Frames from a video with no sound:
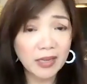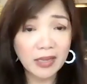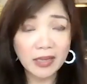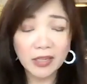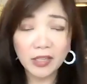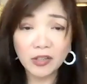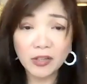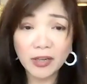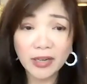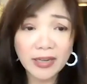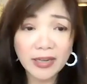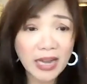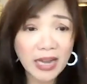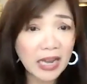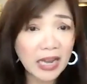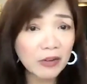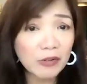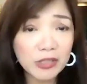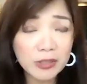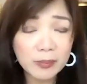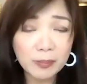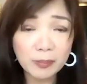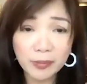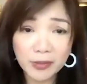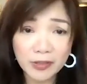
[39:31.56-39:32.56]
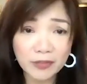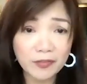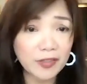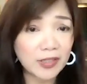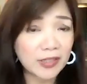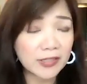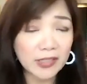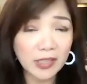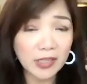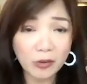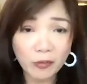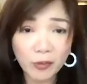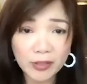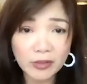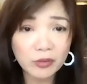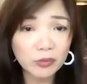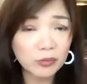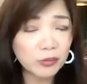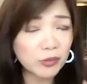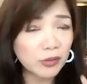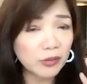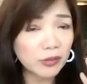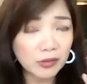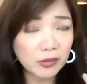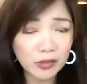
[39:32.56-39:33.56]
And I was privileged. I went to
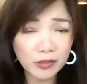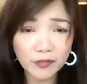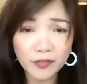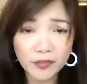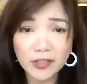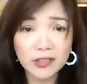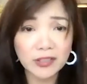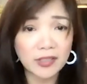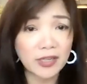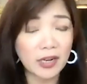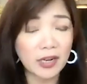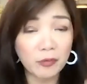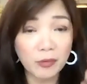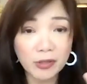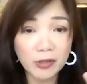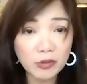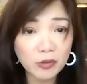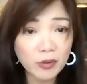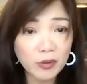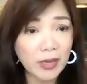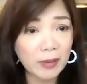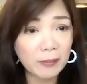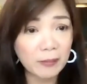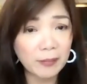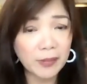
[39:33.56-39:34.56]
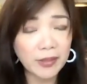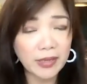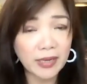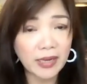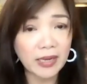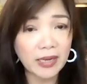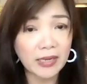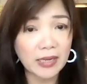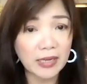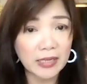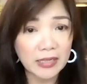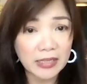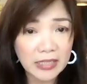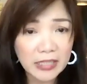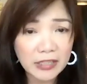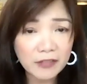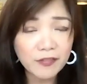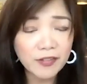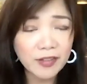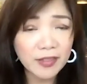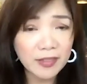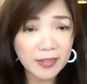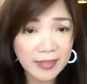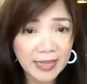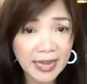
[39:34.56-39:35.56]
university. I went to MBA, and
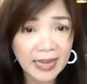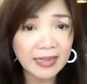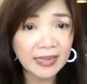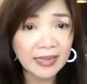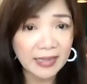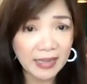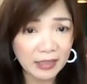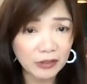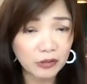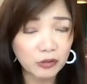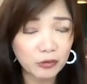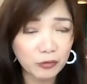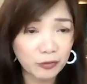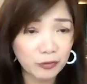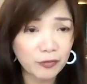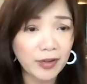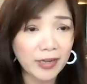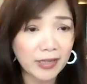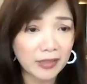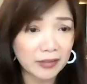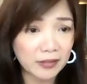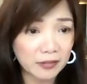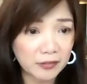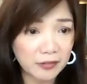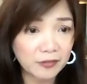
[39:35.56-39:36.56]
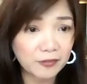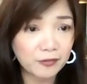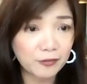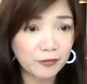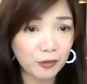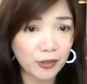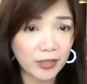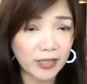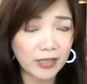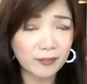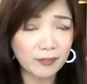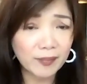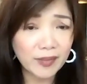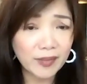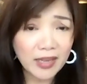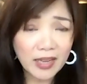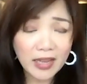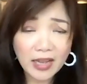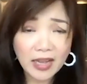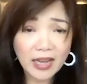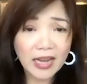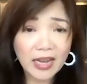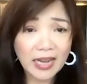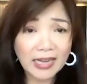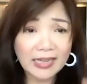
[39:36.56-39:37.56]
even that I had to fight for it.
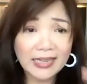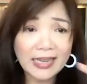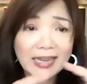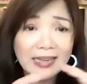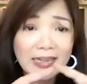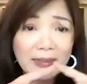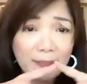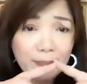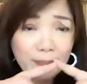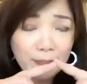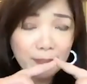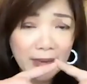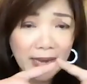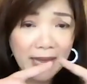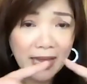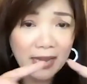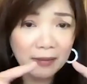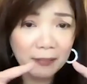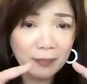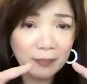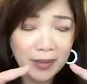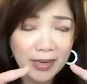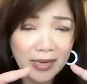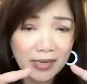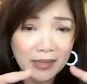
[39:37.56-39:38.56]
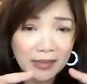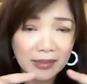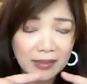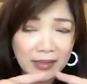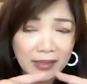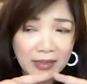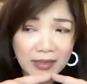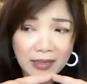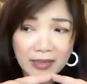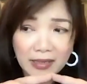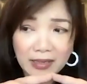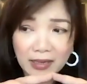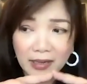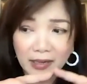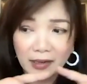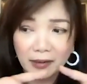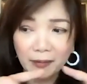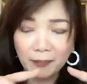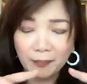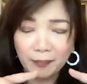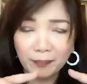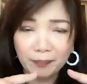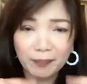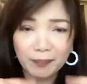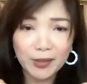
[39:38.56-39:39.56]
I had a plaque made
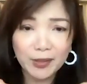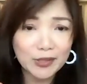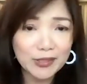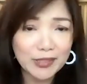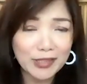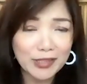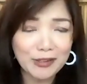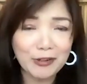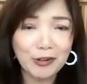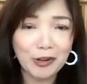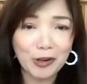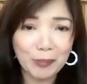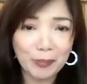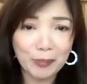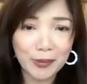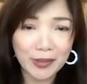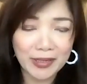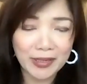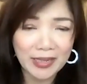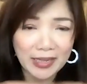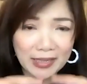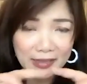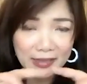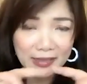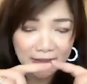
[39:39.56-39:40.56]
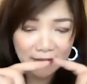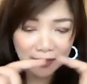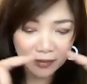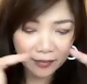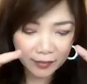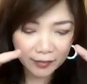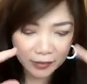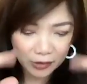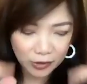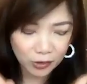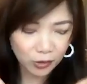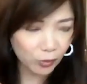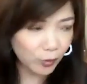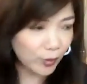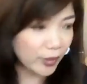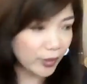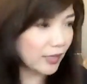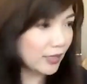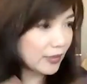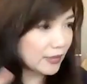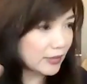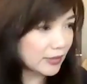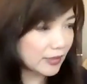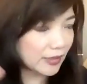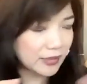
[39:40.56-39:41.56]
because I incorporated a little square.
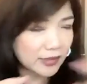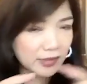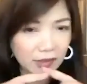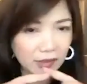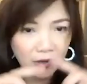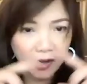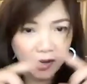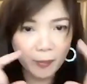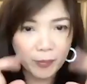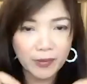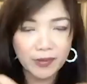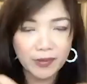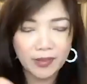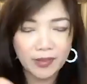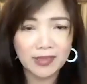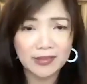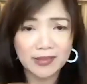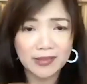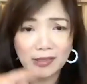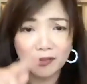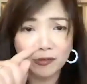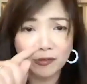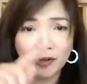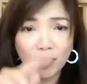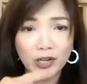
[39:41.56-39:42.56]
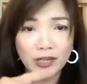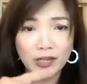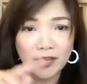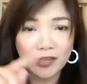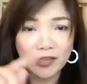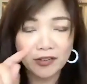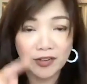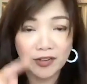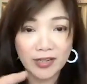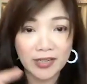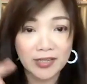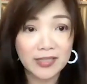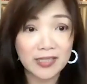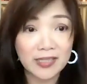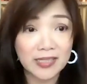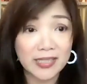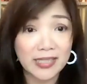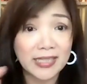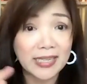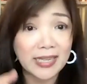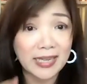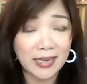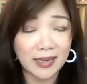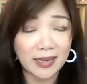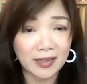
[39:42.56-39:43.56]
It's a copper thing that said Ronna
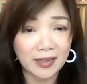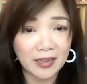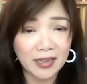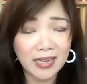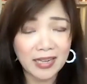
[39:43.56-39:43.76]
Reyes-Sieh Inc.